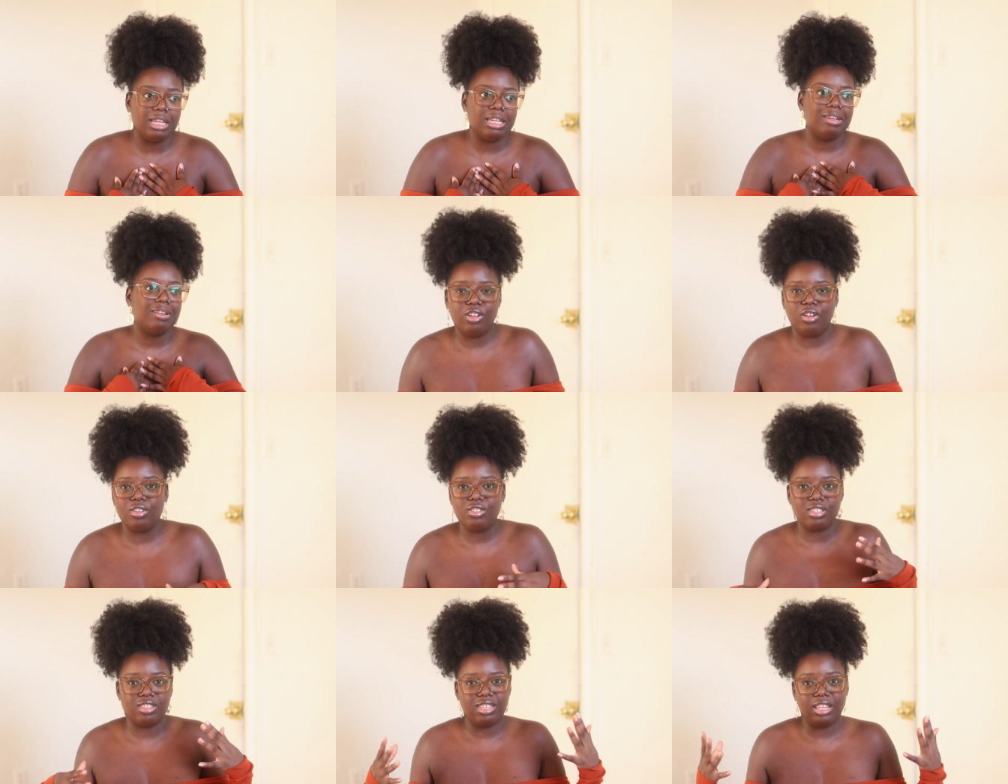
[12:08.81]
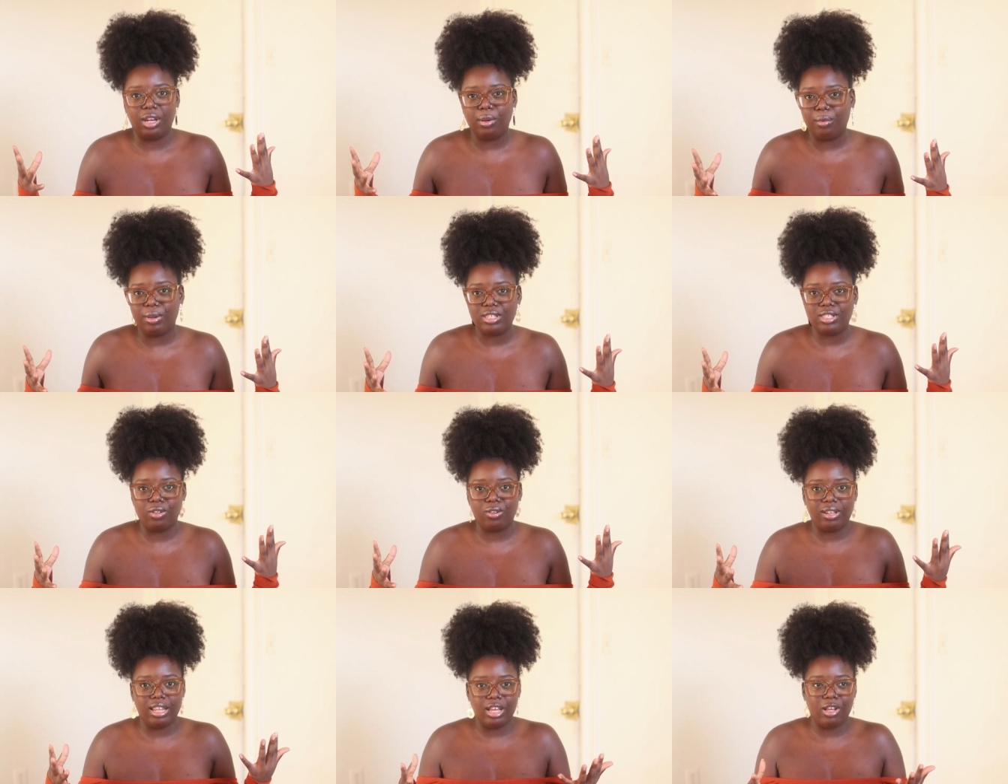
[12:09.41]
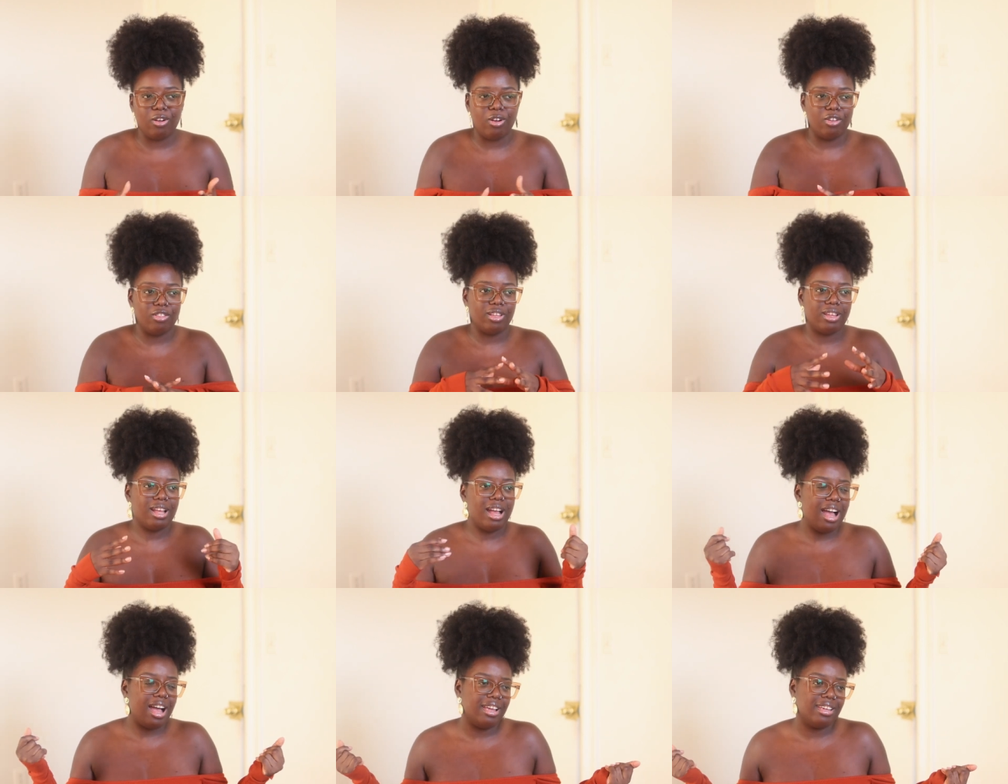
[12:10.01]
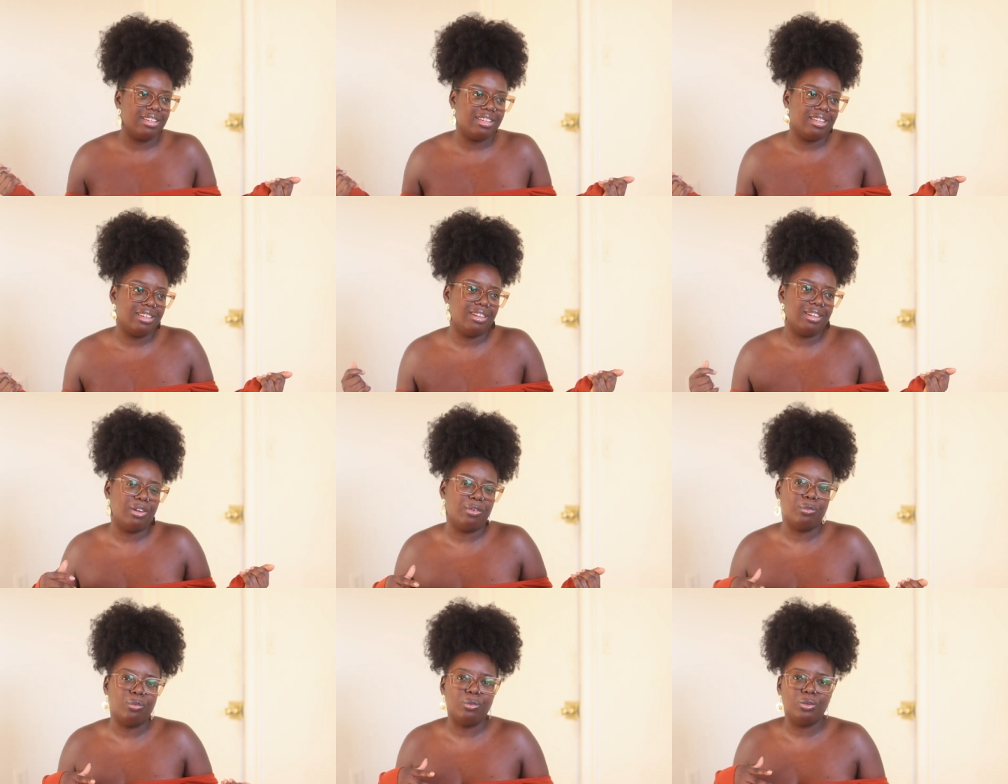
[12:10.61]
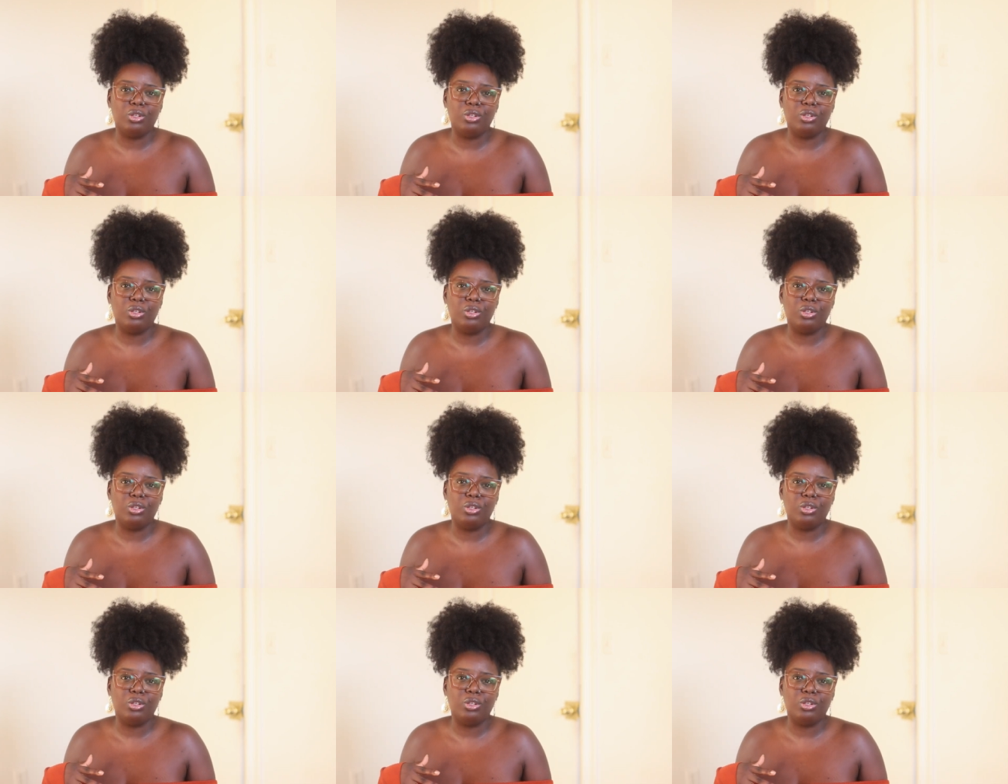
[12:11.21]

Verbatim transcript: You know, synthetic wigs don't like all the cotton and